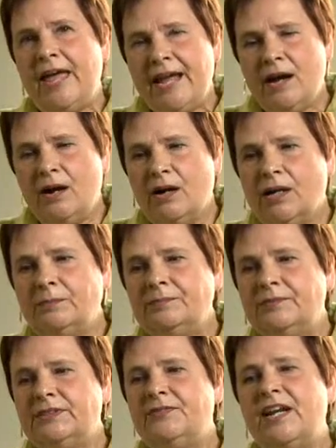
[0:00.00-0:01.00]
They
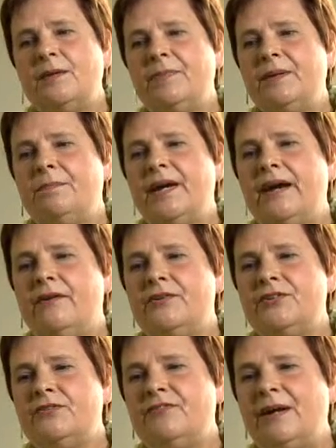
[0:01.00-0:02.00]
are developing
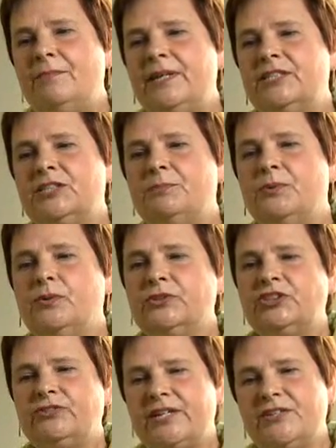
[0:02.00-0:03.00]
parent and family
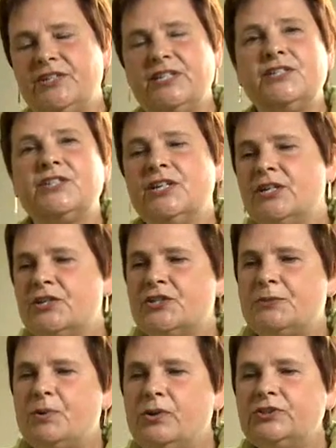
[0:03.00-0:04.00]
support strategies,
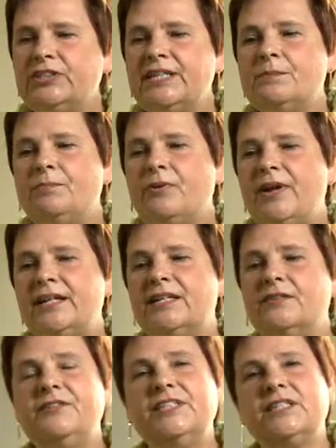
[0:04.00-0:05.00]
supporting
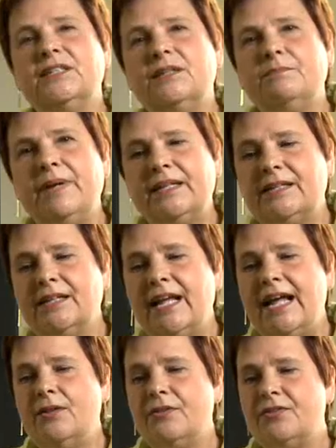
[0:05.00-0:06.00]
parental physical and mental
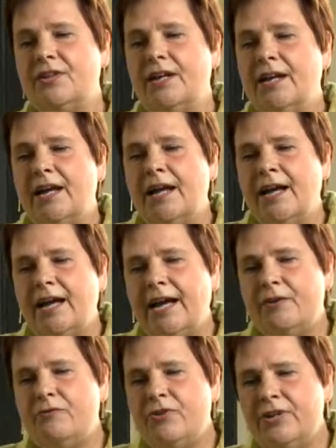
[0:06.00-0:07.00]
health,
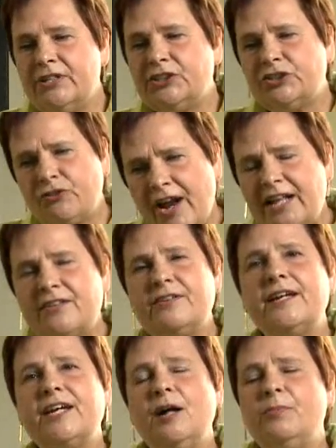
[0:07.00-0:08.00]
and
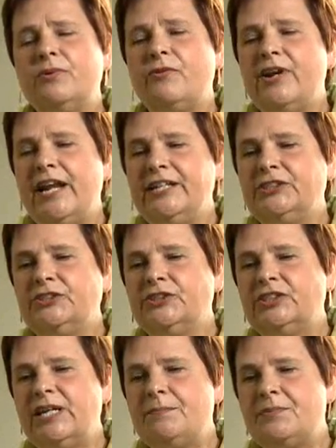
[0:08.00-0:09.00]
strengthening couple
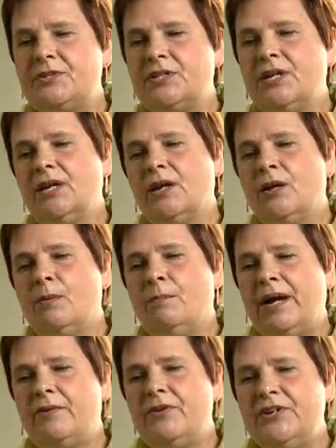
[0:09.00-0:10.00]
relationships
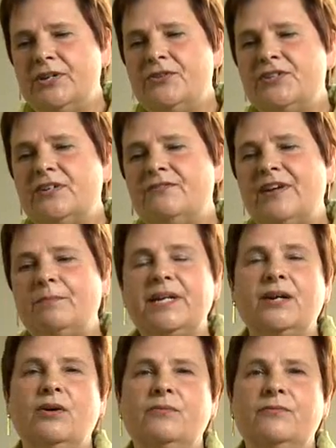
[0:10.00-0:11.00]
by reducing
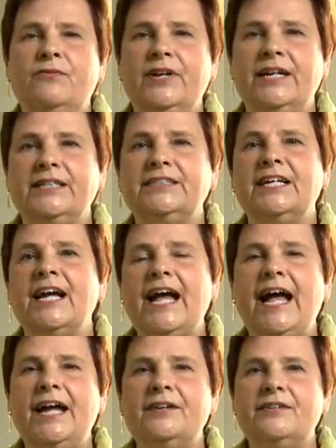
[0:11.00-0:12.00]
family conflict
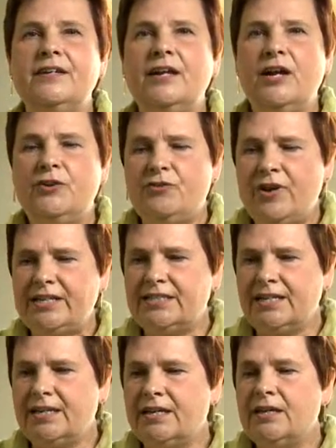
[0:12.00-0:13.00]
and
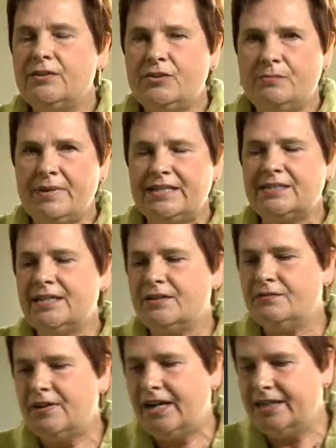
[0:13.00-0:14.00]
addressing
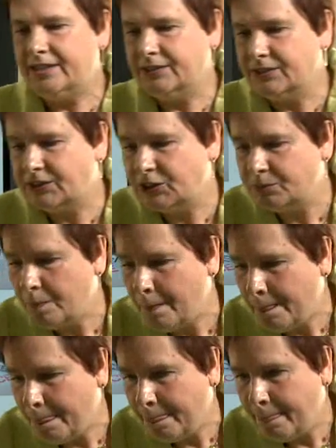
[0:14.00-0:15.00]
domestic violence.